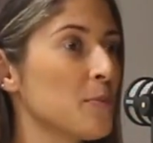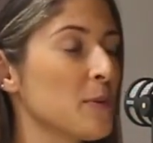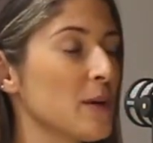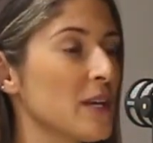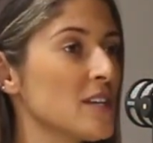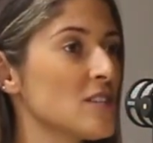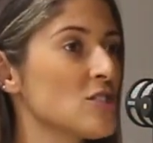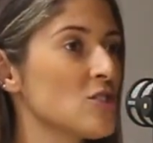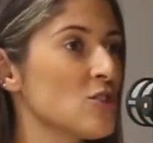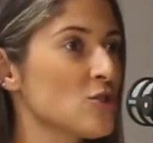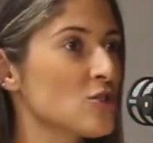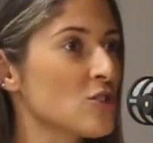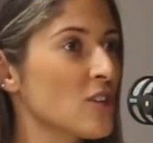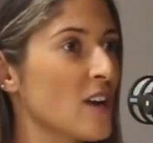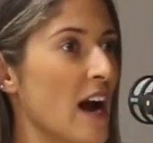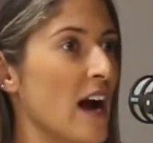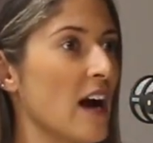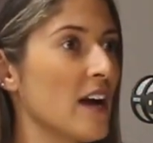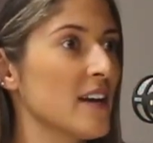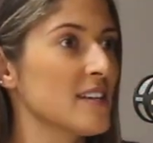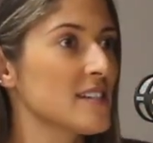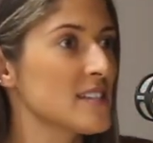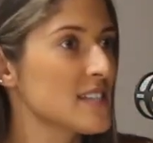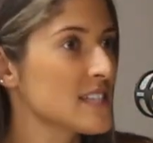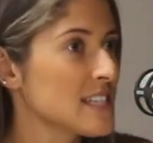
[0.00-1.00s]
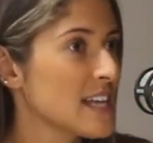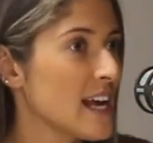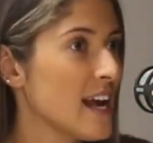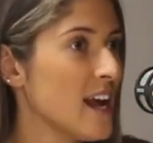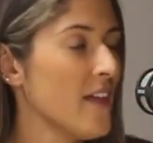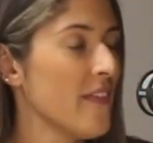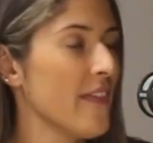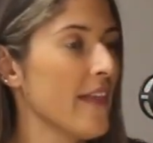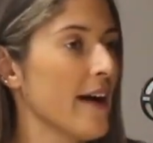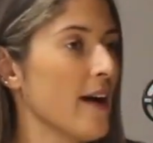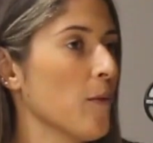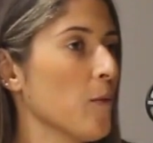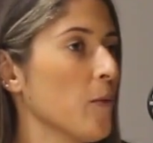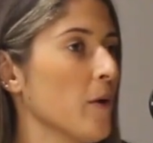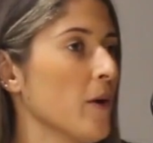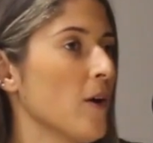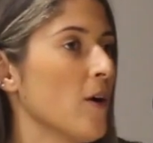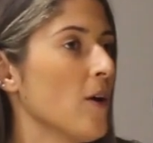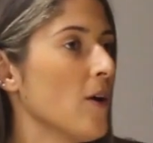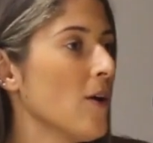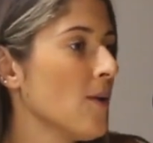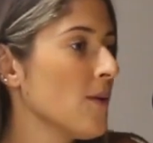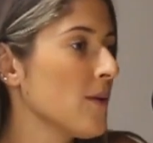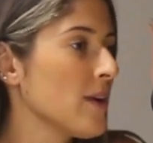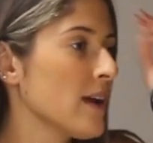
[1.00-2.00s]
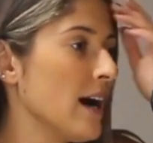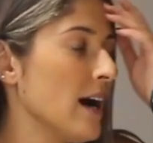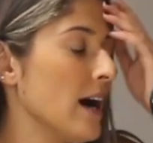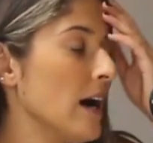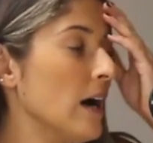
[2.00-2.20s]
because you sort of understand that world.